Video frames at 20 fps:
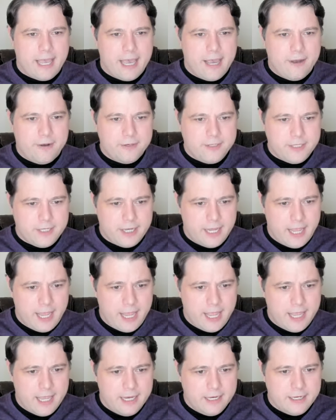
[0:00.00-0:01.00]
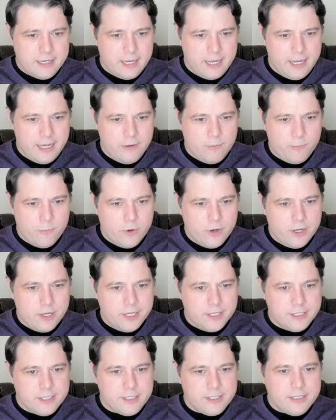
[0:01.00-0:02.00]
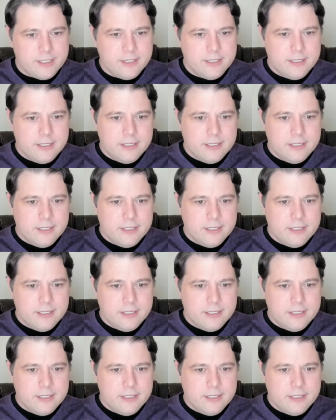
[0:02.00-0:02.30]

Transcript: out and it was